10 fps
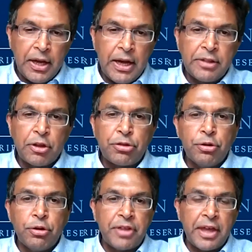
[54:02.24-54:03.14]
And the
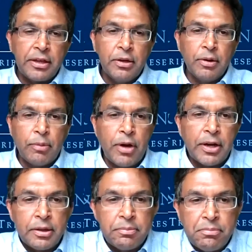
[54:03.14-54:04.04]
third thank you I
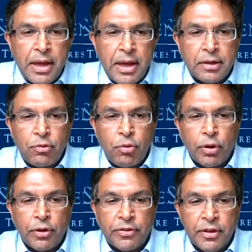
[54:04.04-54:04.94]
want to make, of
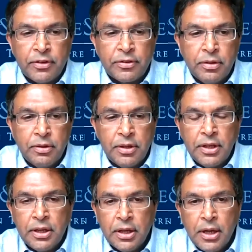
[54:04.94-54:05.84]
course, is to
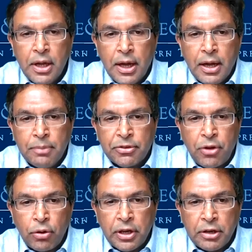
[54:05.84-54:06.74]
the
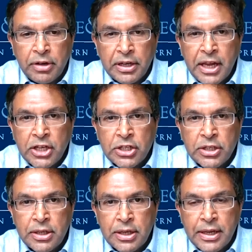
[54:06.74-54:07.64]
Muscogee Creek
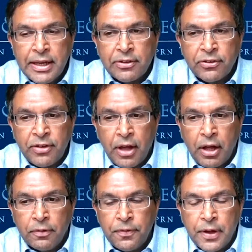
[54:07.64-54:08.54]
Nation
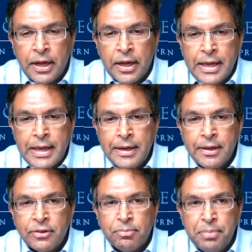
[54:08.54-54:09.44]
itself. It
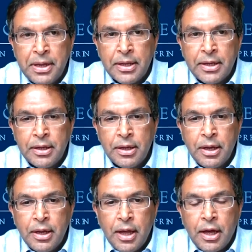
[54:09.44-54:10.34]
has been
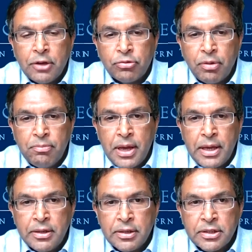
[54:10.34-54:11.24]
a
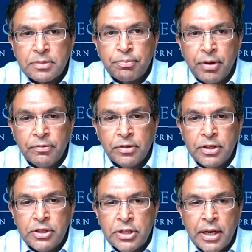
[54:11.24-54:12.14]
tremendous
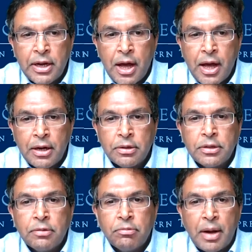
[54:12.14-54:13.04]
privilege and honor
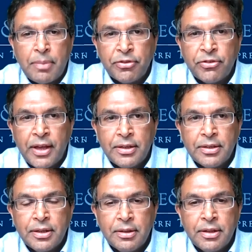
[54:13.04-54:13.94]
to
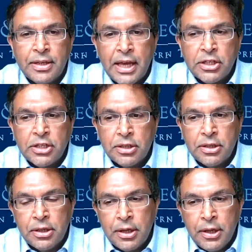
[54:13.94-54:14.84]
represent the
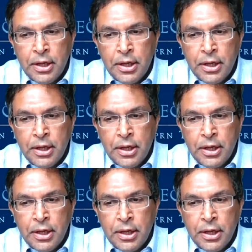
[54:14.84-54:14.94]
nation,